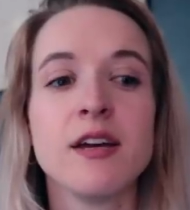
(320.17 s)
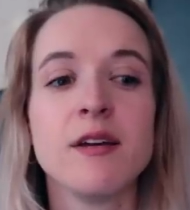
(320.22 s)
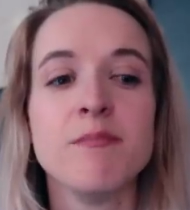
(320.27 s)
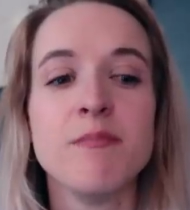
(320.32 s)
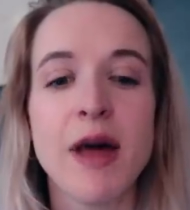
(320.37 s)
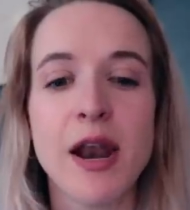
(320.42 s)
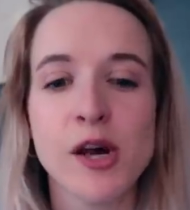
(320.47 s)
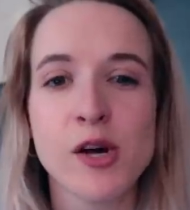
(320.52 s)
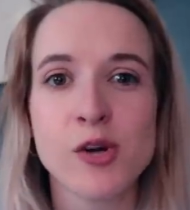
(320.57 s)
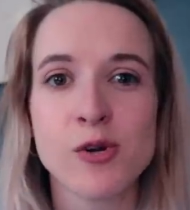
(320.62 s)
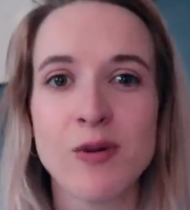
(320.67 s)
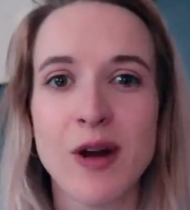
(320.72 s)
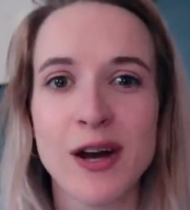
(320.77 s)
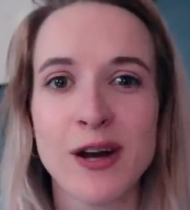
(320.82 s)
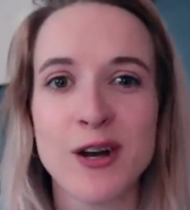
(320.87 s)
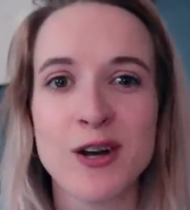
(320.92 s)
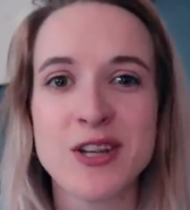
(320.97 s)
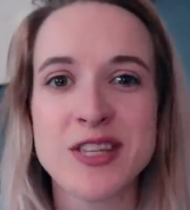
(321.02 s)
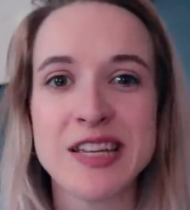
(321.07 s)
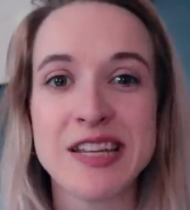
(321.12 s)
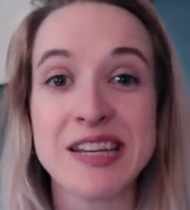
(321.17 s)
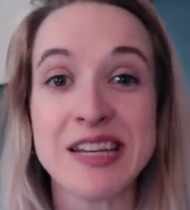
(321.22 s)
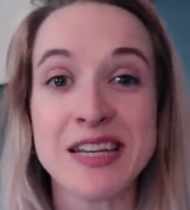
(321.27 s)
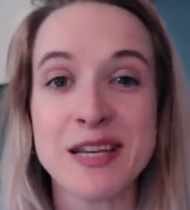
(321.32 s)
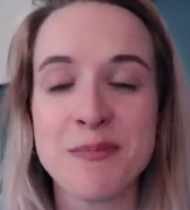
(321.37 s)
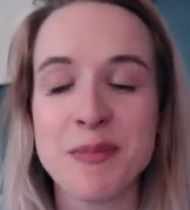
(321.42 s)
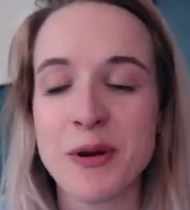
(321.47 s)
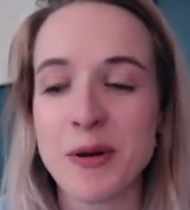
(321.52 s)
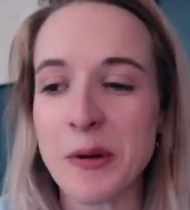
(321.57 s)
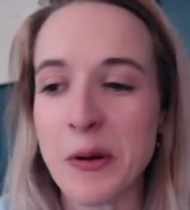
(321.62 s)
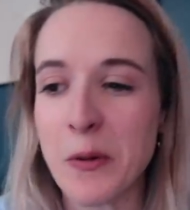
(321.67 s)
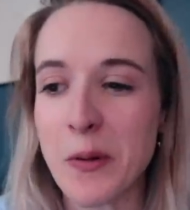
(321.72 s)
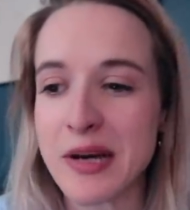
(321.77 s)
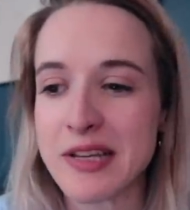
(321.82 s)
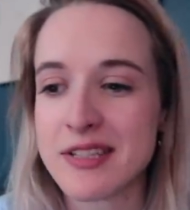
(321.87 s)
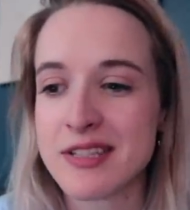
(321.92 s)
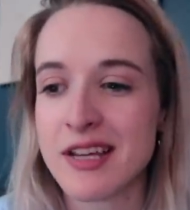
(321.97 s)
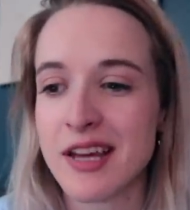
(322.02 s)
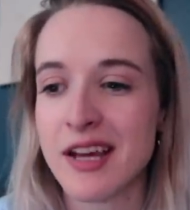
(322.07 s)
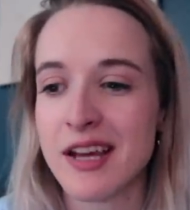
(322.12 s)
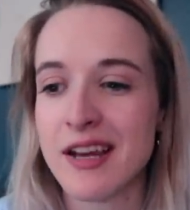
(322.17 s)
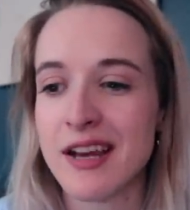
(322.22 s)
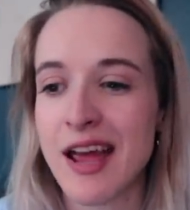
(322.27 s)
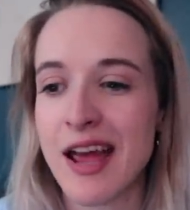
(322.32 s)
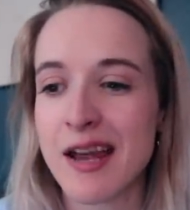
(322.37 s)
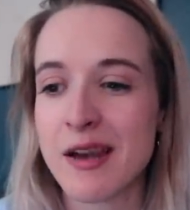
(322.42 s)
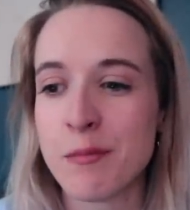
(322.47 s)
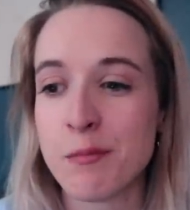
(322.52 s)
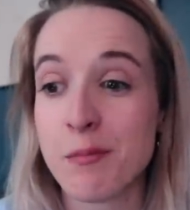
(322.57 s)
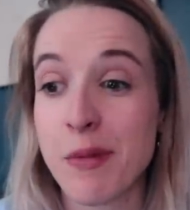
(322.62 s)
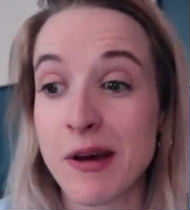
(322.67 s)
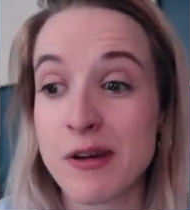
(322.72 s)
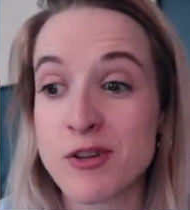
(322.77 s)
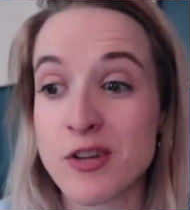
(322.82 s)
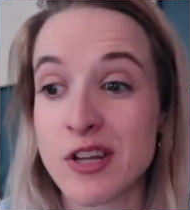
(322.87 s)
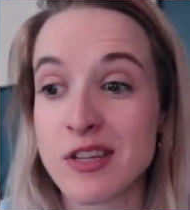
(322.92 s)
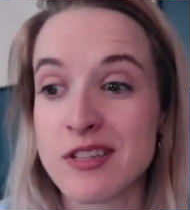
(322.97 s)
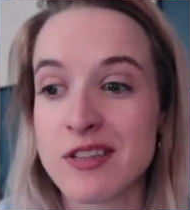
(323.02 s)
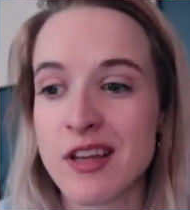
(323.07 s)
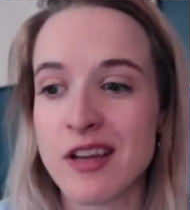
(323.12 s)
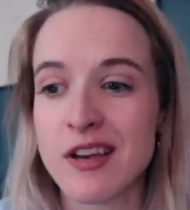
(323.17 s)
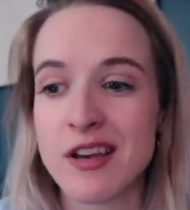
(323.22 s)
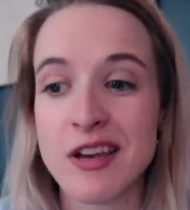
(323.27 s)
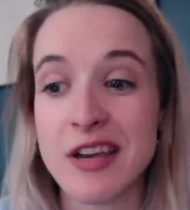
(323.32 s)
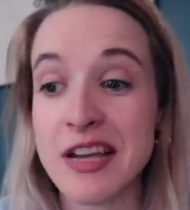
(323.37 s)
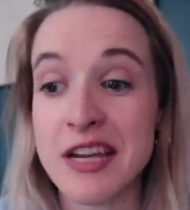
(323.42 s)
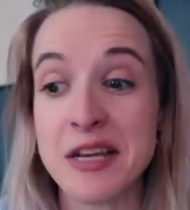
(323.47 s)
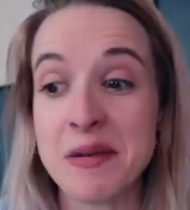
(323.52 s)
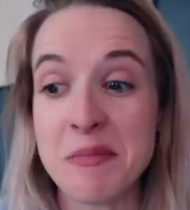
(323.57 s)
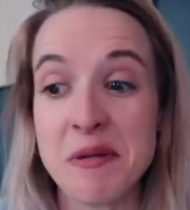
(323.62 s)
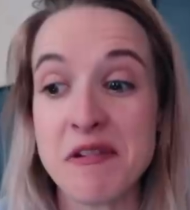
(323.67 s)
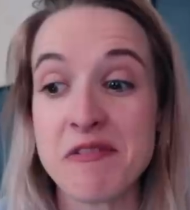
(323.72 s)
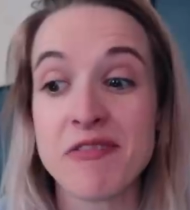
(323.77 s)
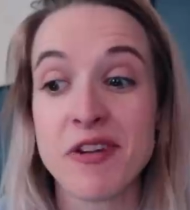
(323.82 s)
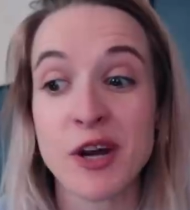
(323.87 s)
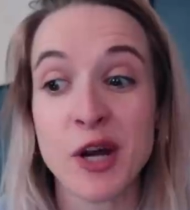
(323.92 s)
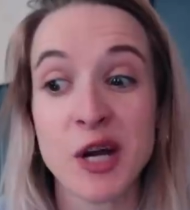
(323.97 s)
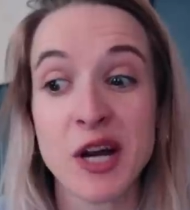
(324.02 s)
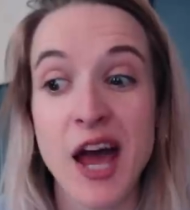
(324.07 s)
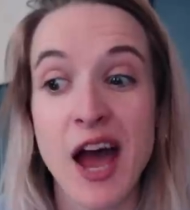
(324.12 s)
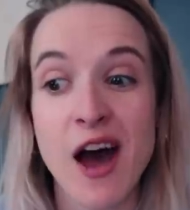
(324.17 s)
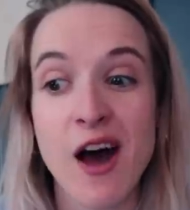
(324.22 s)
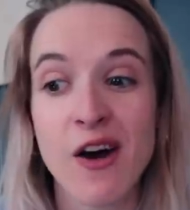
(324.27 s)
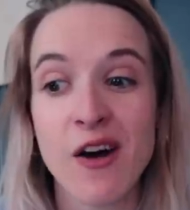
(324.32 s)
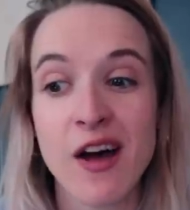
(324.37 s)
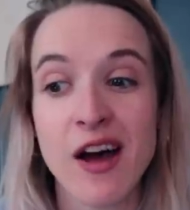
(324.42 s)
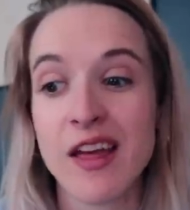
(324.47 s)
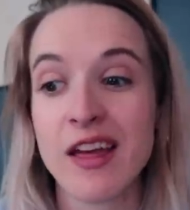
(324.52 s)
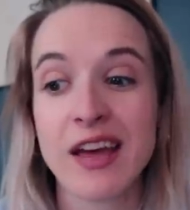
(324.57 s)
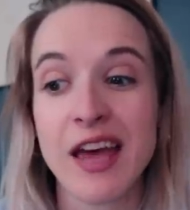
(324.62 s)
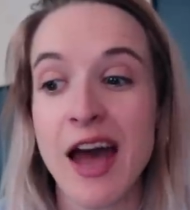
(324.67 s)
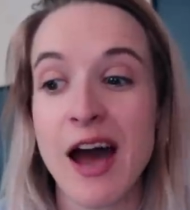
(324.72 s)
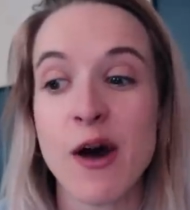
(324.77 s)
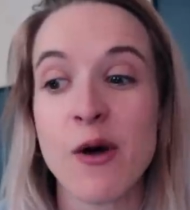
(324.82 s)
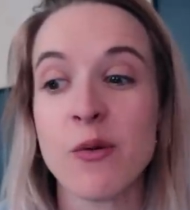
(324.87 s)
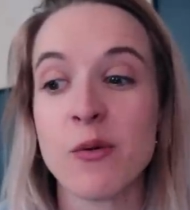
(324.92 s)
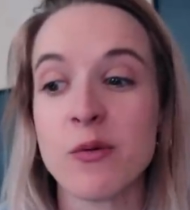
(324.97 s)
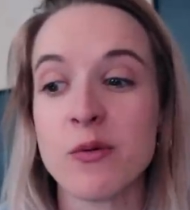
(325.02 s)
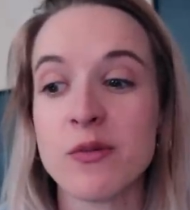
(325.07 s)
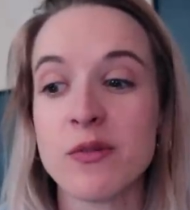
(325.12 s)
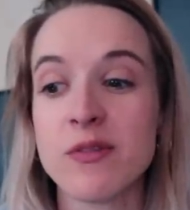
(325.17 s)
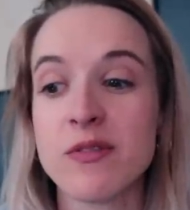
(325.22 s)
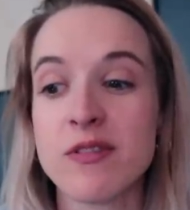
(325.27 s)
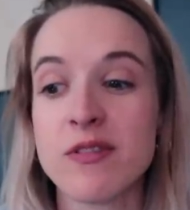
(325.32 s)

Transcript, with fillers: medical records that need to be requested and budgets that need to be figured out like how